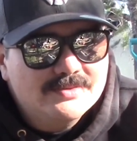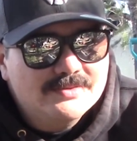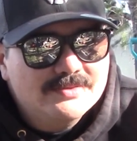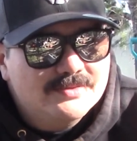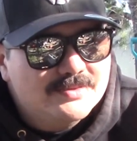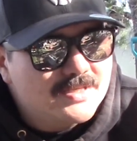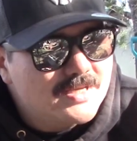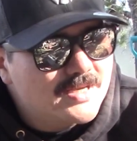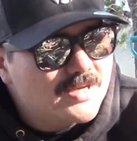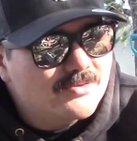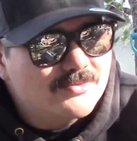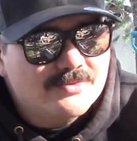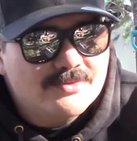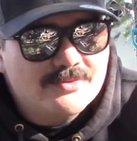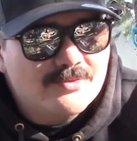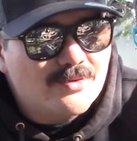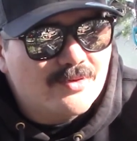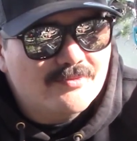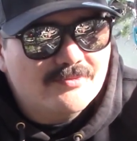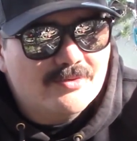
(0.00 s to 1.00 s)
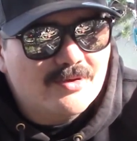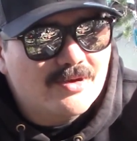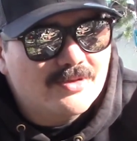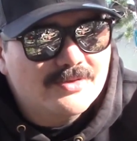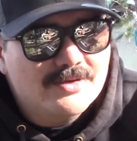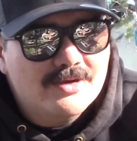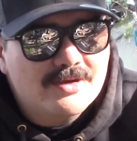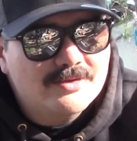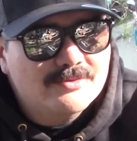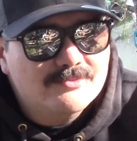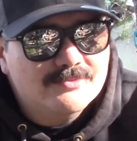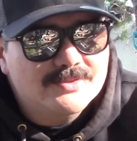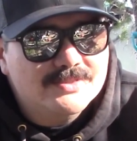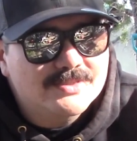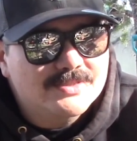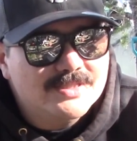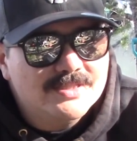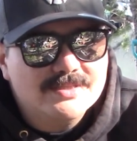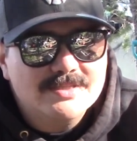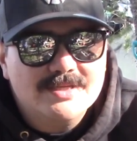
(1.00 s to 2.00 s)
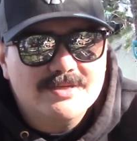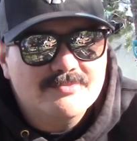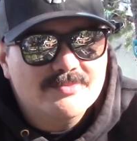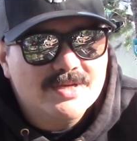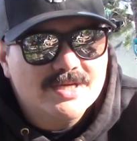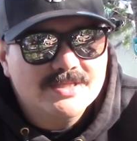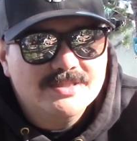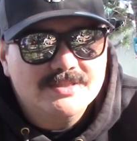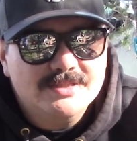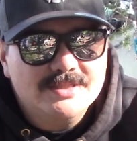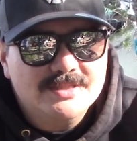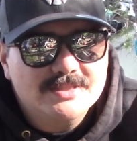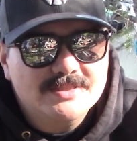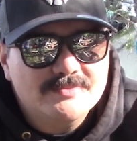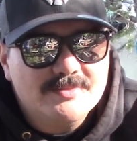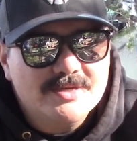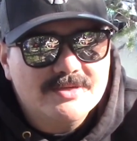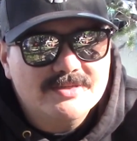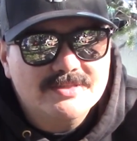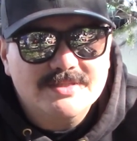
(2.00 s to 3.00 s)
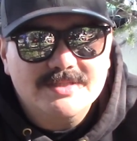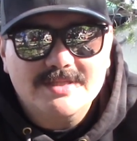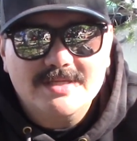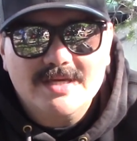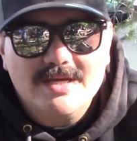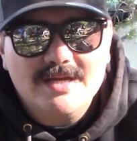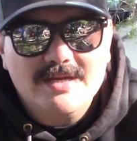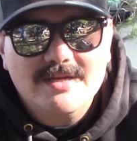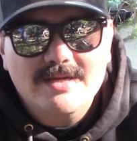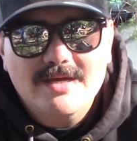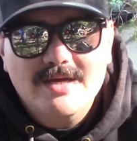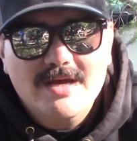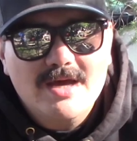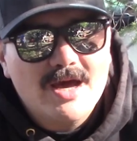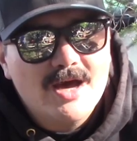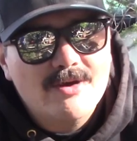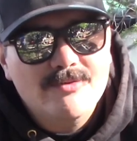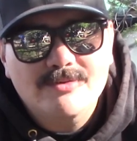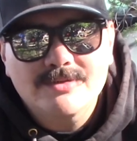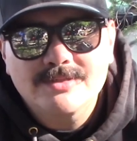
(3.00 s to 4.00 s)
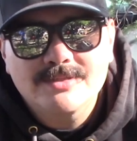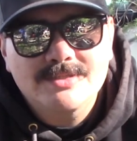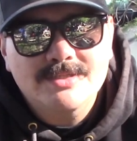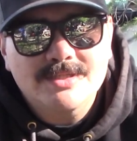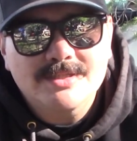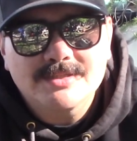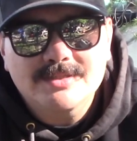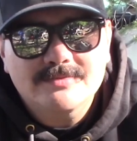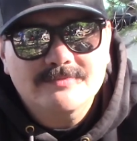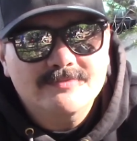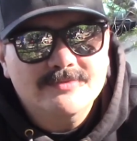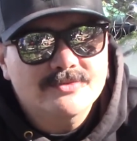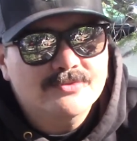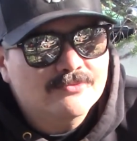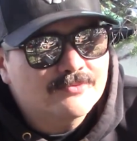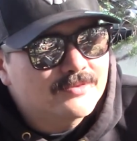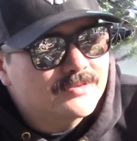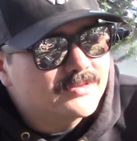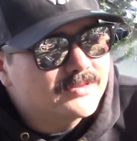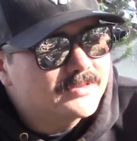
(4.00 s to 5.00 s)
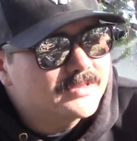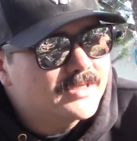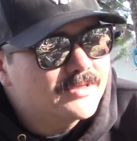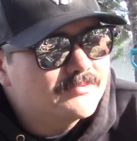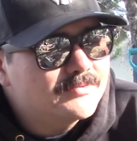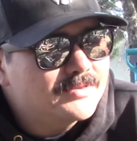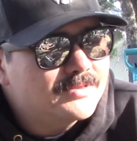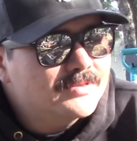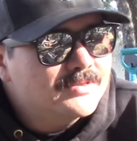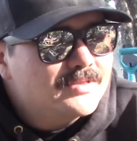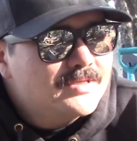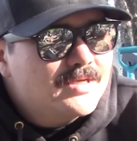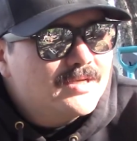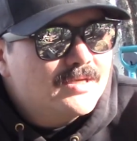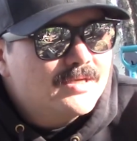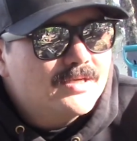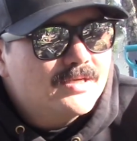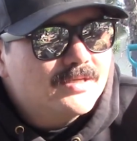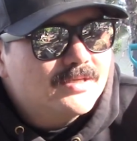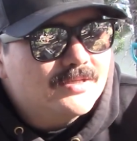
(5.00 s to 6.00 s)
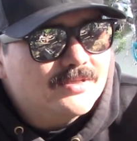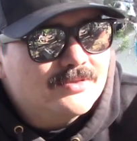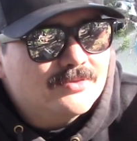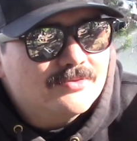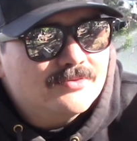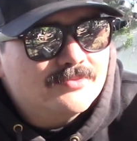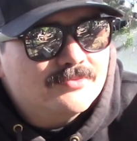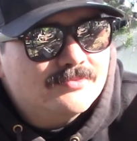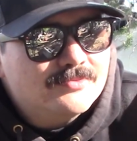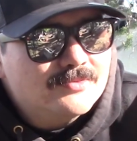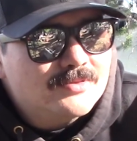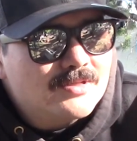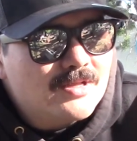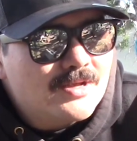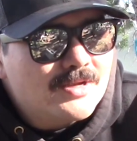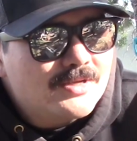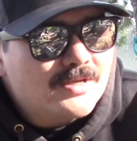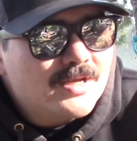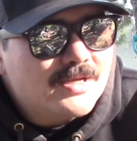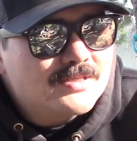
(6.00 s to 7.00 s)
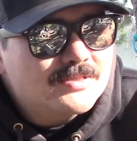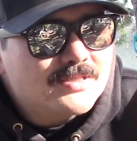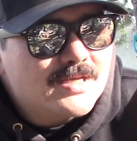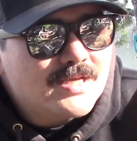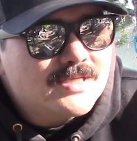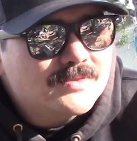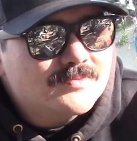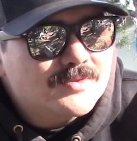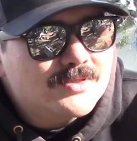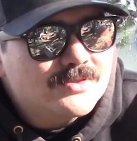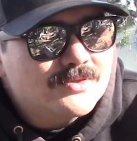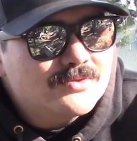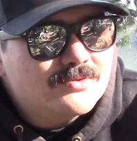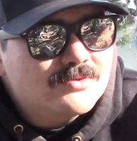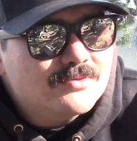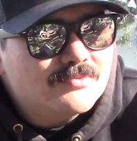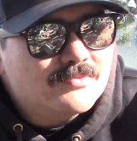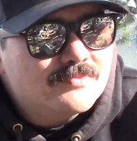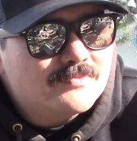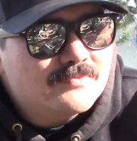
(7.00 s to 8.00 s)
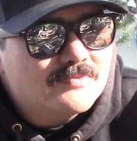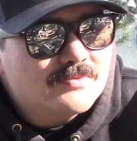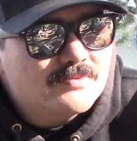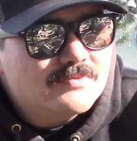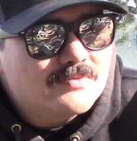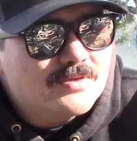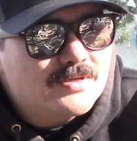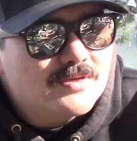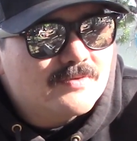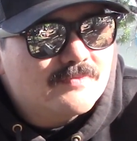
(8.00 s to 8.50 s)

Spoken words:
yeah, overall the hunt was just an amazing experience again. I wouldn't change it for the world. I wouldn't, a lot of guys asked me to do a